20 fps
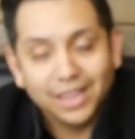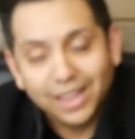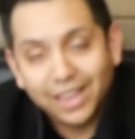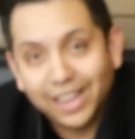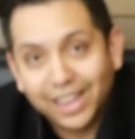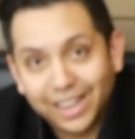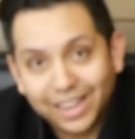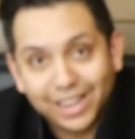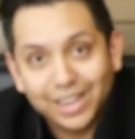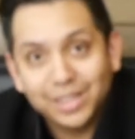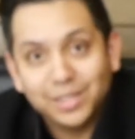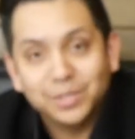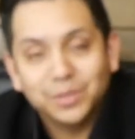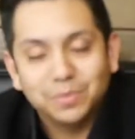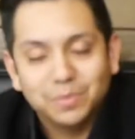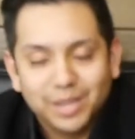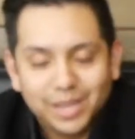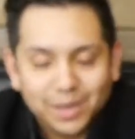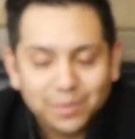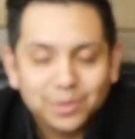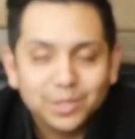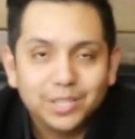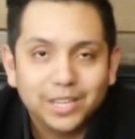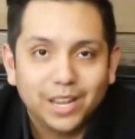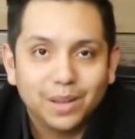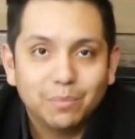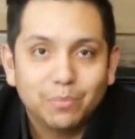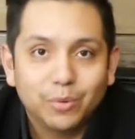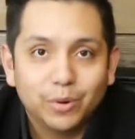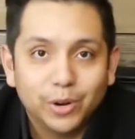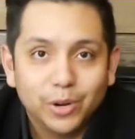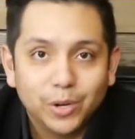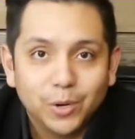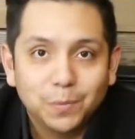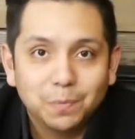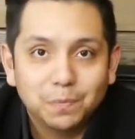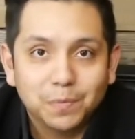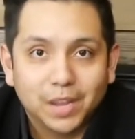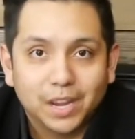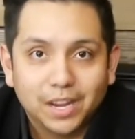Hey guys, my name is Dan
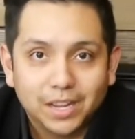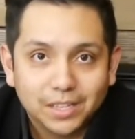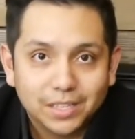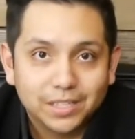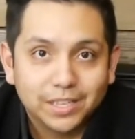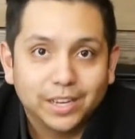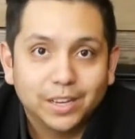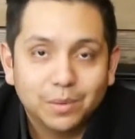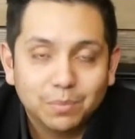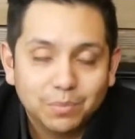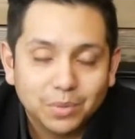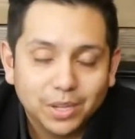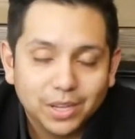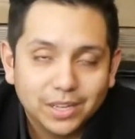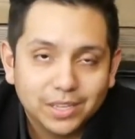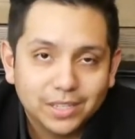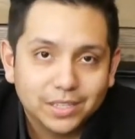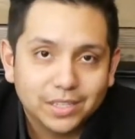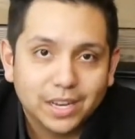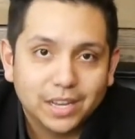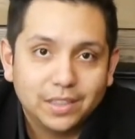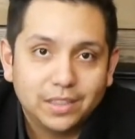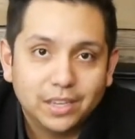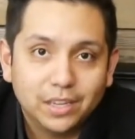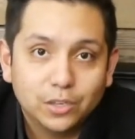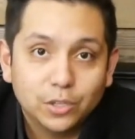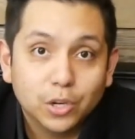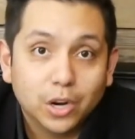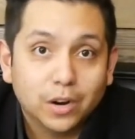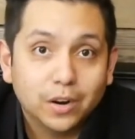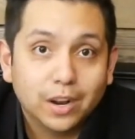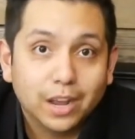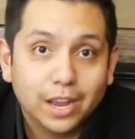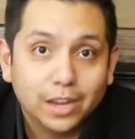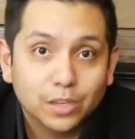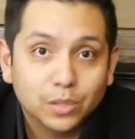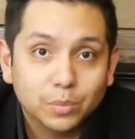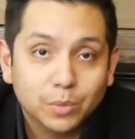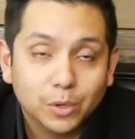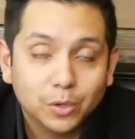Brito. I got second place at the Chara
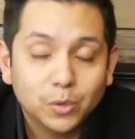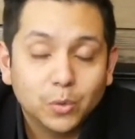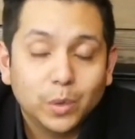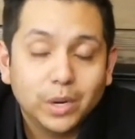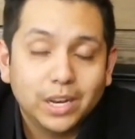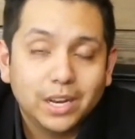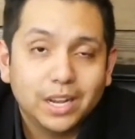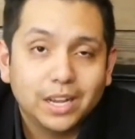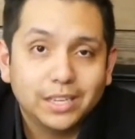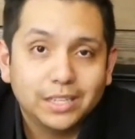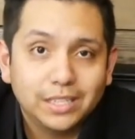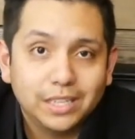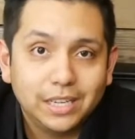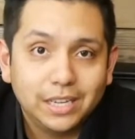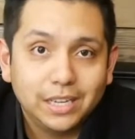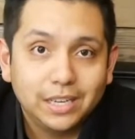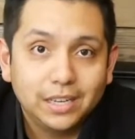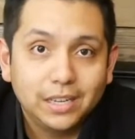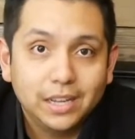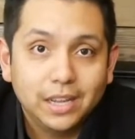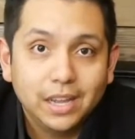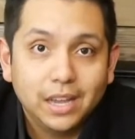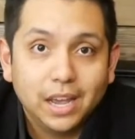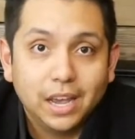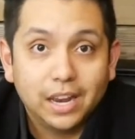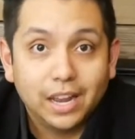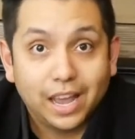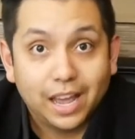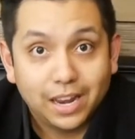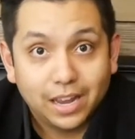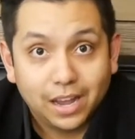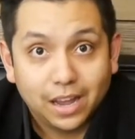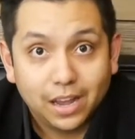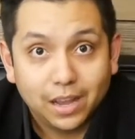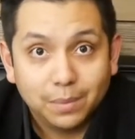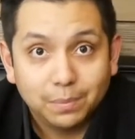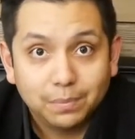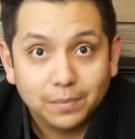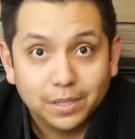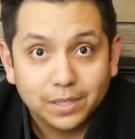Expo 2019 at
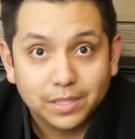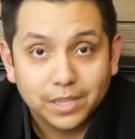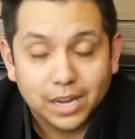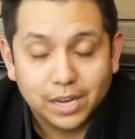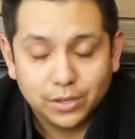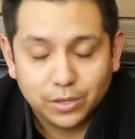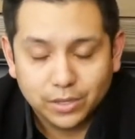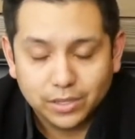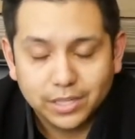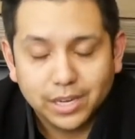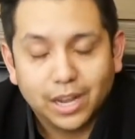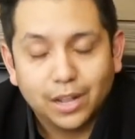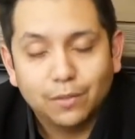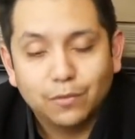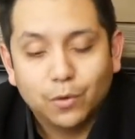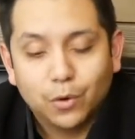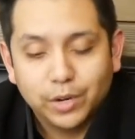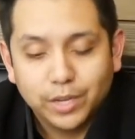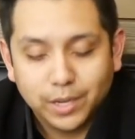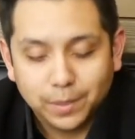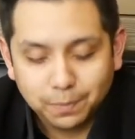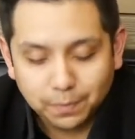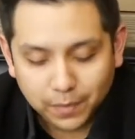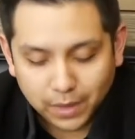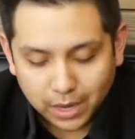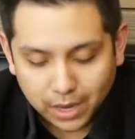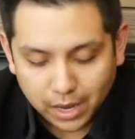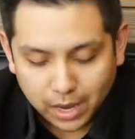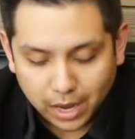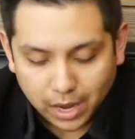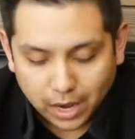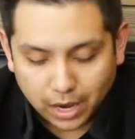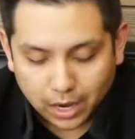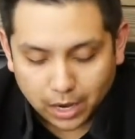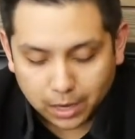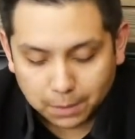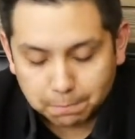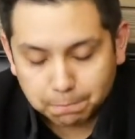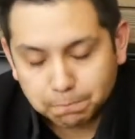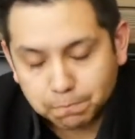Anaheim, Los Angeles, California.
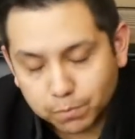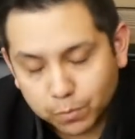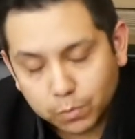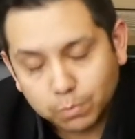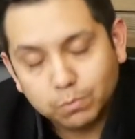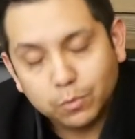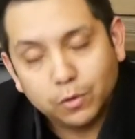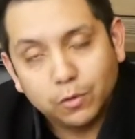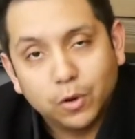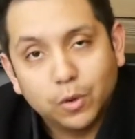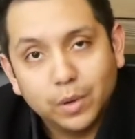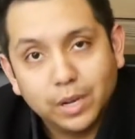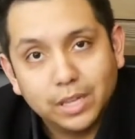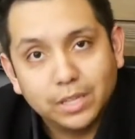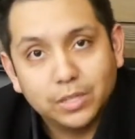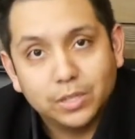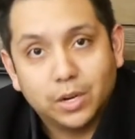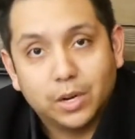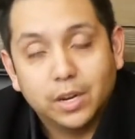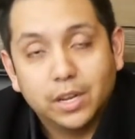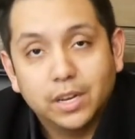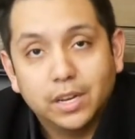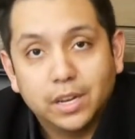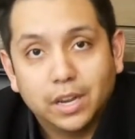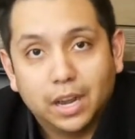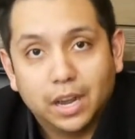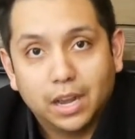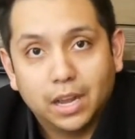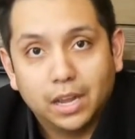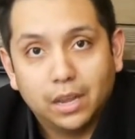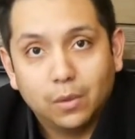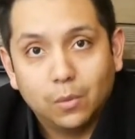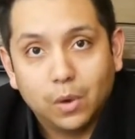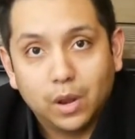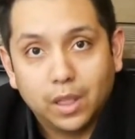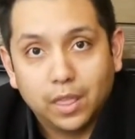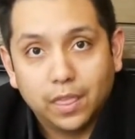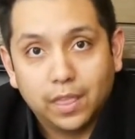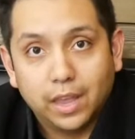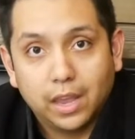Before we get started, I
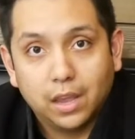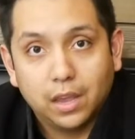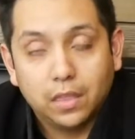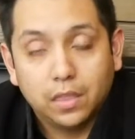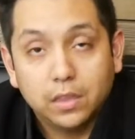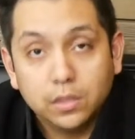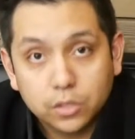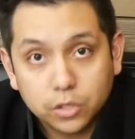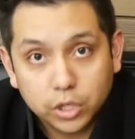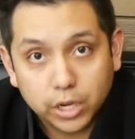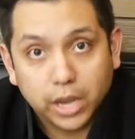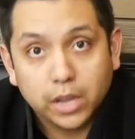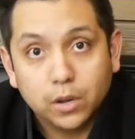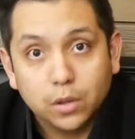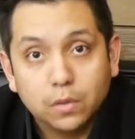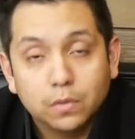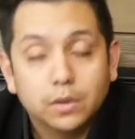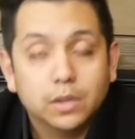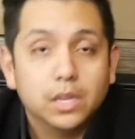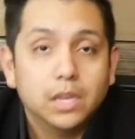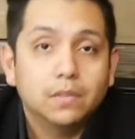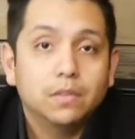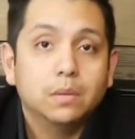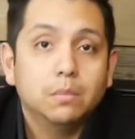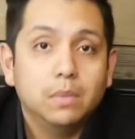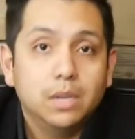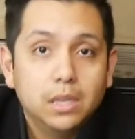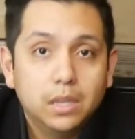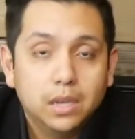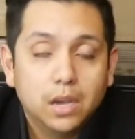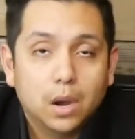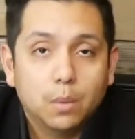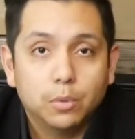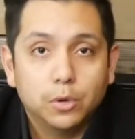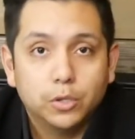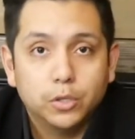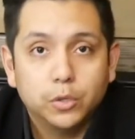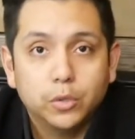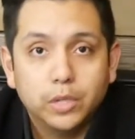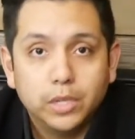want to thank this channel for giving me the
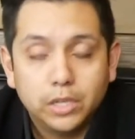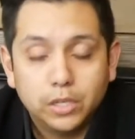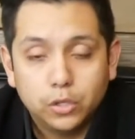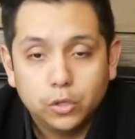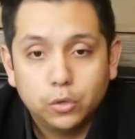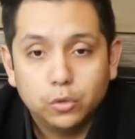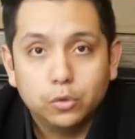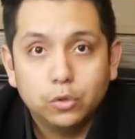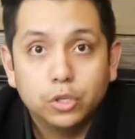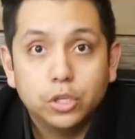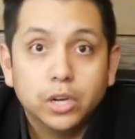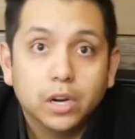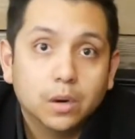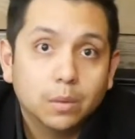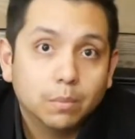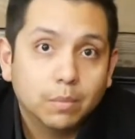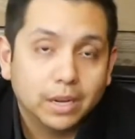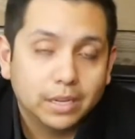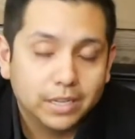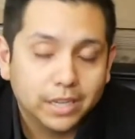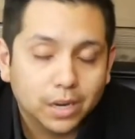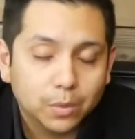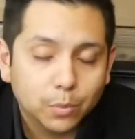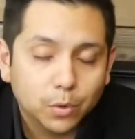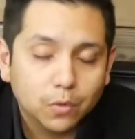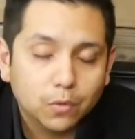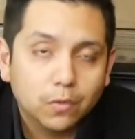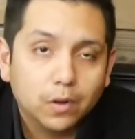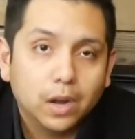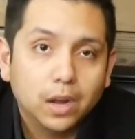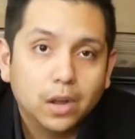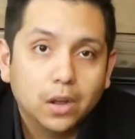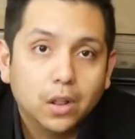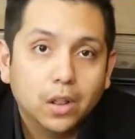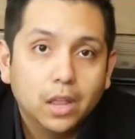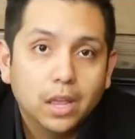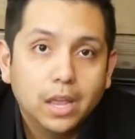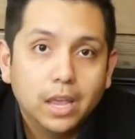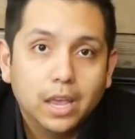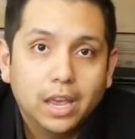opportunity to share my deck
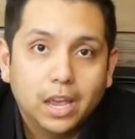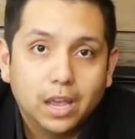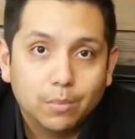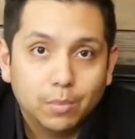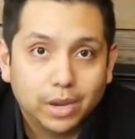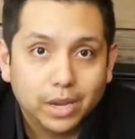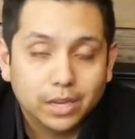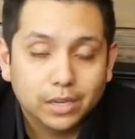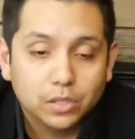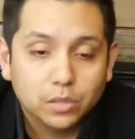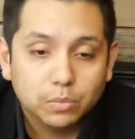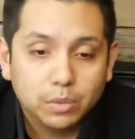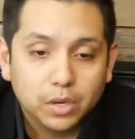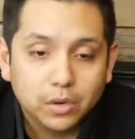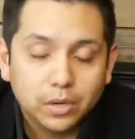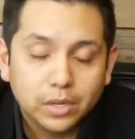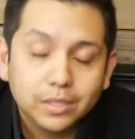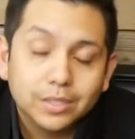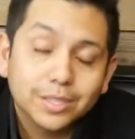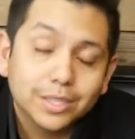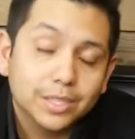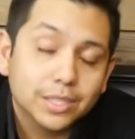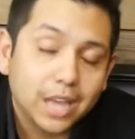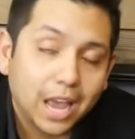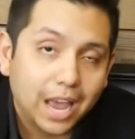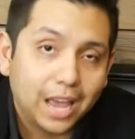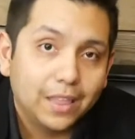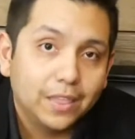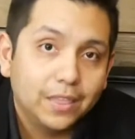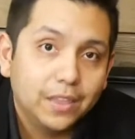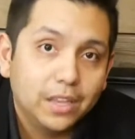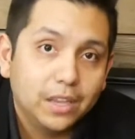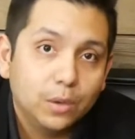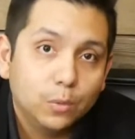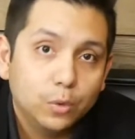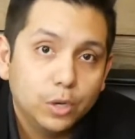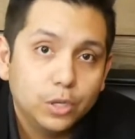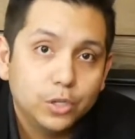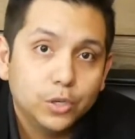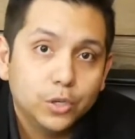profile and my experiences at the
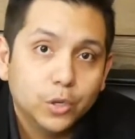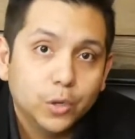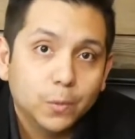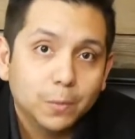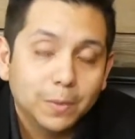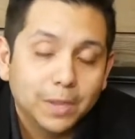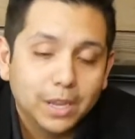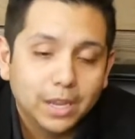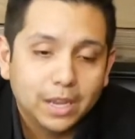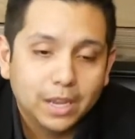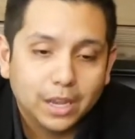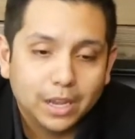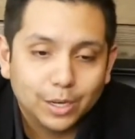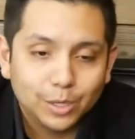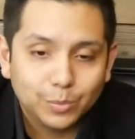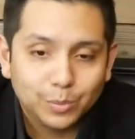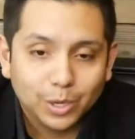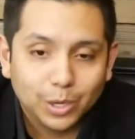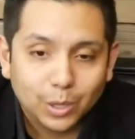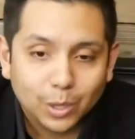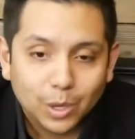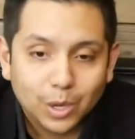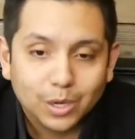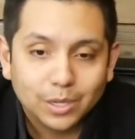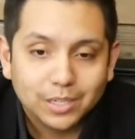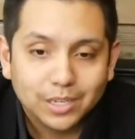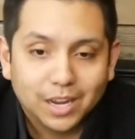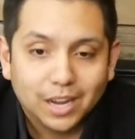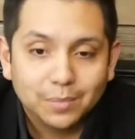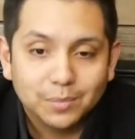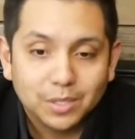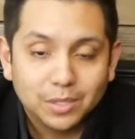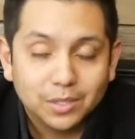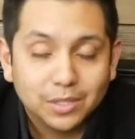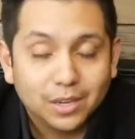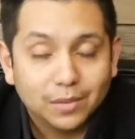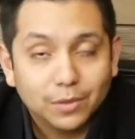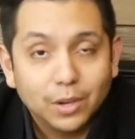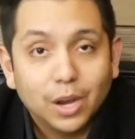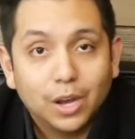regional. It has been a long time
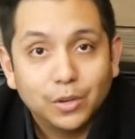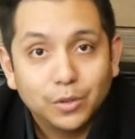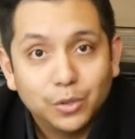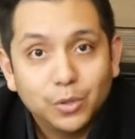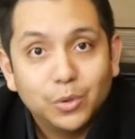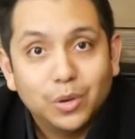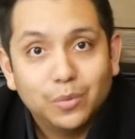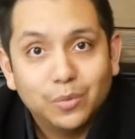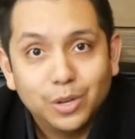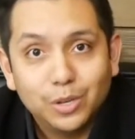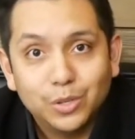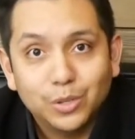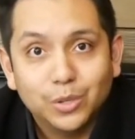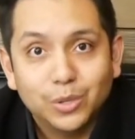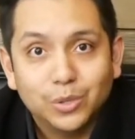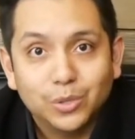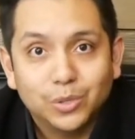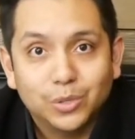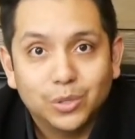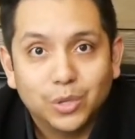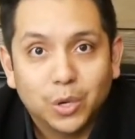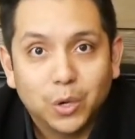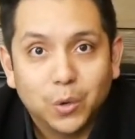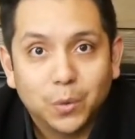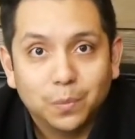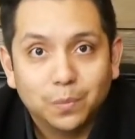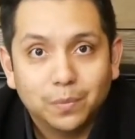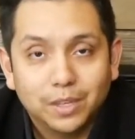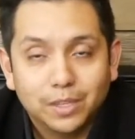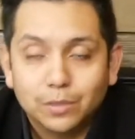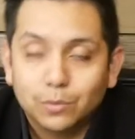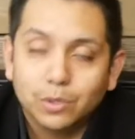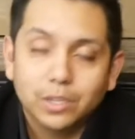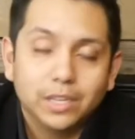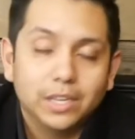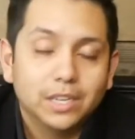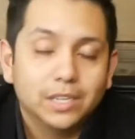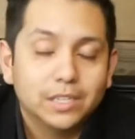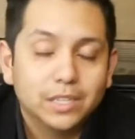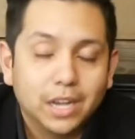since I've gone to a regional, so it's
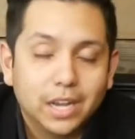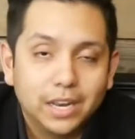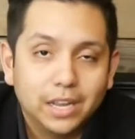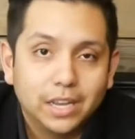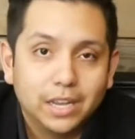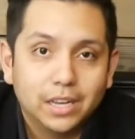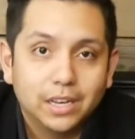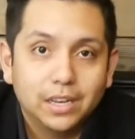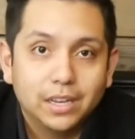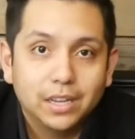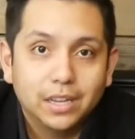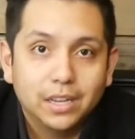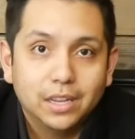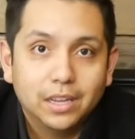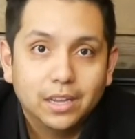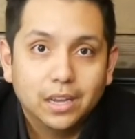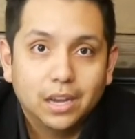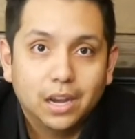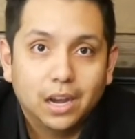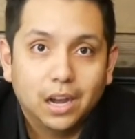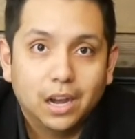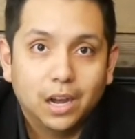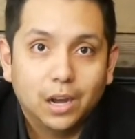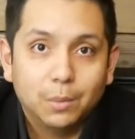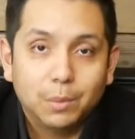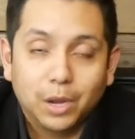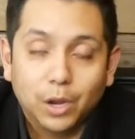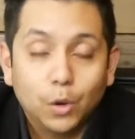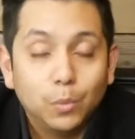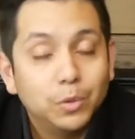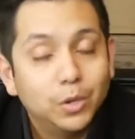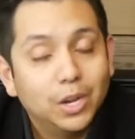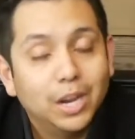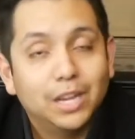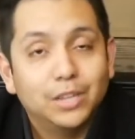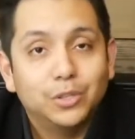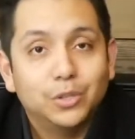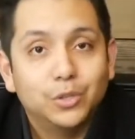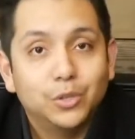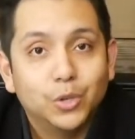really exciting, and I hope you
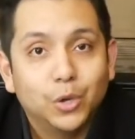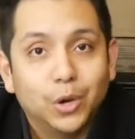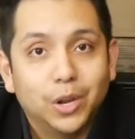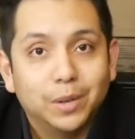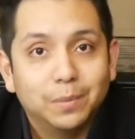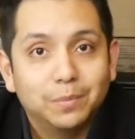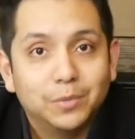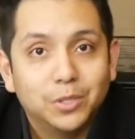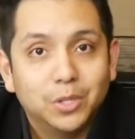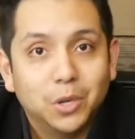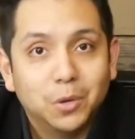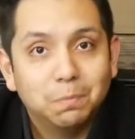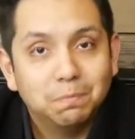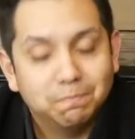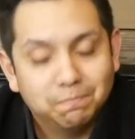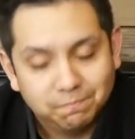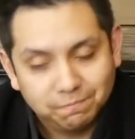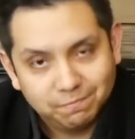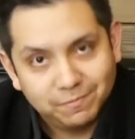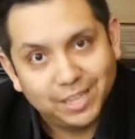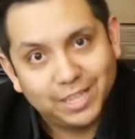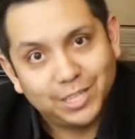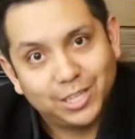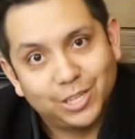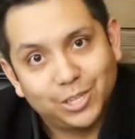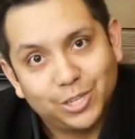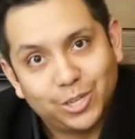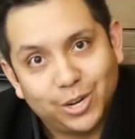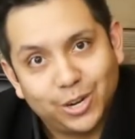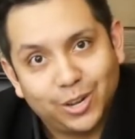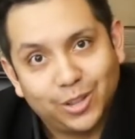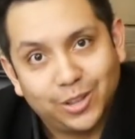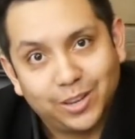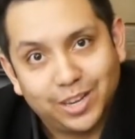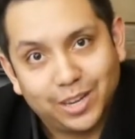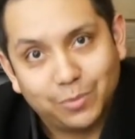guys enjoy. So let's get started on the deck